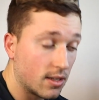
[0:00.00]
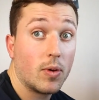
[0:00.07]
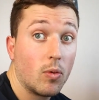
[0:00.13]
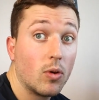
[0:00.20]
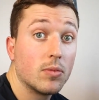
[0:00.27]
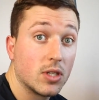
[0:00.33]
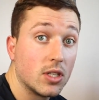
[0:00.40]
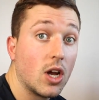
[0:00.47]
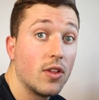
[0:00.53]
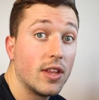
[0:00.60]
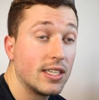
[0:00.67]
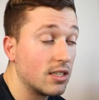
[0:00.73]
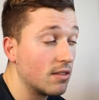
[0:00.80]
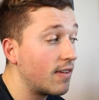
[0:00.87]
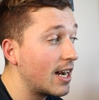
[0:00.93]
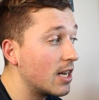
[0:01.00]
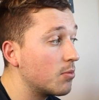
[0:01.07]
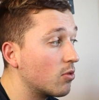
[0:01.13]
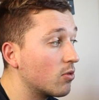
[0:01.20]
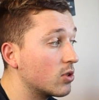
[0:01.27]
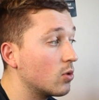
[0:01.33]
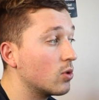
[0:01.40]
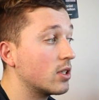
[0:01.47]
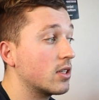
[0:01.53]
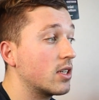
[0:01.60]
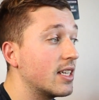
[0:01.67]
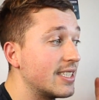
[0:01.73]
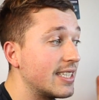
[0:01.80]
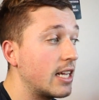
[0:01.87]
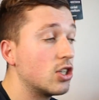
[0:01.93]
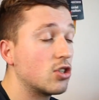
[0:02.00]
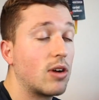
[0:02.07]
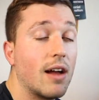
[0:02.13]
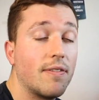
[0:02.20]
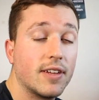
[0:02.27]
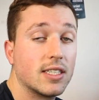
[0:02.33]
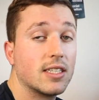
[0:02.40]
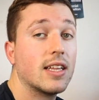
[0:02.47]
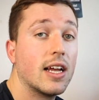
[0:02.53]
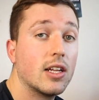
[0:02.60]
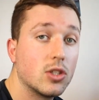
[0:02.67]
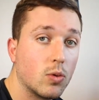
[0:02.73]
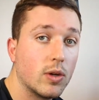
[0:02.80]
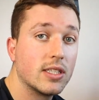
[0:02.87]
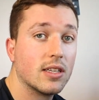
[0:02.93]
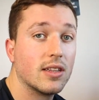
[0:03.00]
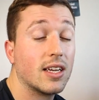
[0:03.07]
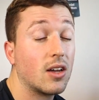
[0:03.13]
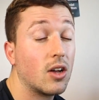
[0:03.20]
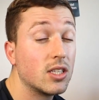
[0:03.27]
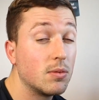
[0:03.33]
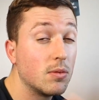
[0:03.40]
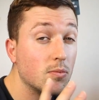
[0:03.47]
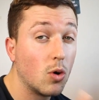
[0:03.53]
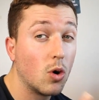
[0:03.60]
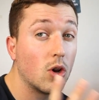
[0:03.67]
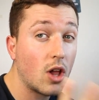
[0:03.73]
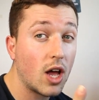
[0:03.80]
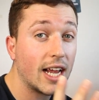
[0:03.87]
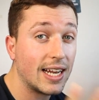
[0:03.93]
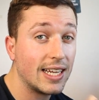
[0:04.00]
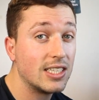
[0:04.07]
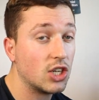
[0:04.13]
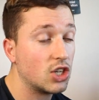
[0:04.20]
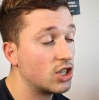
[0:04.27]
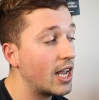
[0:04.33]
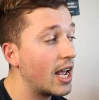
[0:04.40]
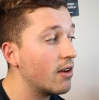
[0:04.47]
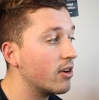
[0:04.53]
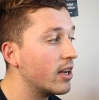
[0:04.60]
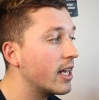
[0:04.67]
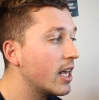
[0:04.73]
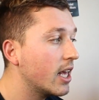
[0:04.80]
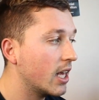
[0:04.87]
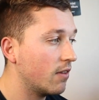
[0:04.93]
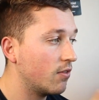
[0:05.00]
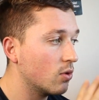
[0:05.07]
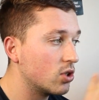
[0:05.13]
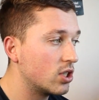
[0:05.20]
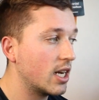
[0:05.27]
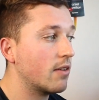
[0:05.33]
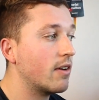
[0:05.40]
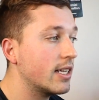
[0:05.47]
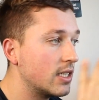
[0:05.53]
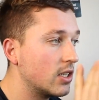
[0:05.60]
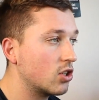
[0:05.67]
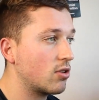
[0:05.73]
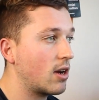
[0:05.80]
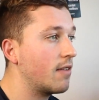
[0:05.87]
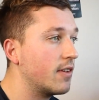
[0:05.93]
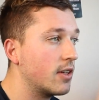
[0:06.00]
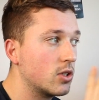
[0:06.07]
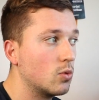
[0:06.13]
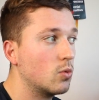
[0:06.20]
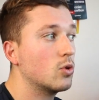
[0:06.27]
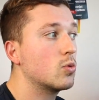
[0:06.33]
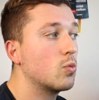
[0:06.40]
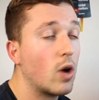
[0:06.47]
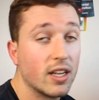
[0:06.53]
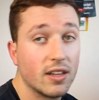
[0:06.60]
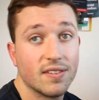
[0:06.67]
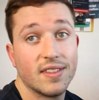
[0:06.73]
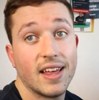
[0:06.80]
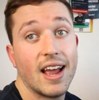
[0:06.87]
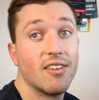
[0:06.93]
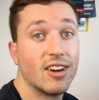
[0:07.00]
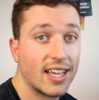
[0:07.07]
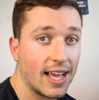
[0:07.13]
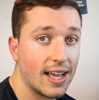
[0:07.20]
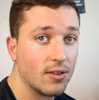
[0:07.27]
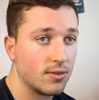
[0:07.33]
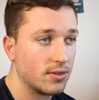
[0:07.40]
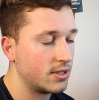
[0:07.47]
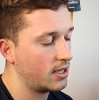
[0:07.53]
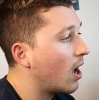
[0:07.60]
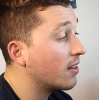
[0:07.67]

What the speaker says: We want them to know that it's a valuable resource that's going to send traffic to their Twitter. They're going to be more likely to share it if you're generating traffic towards one of their accounts.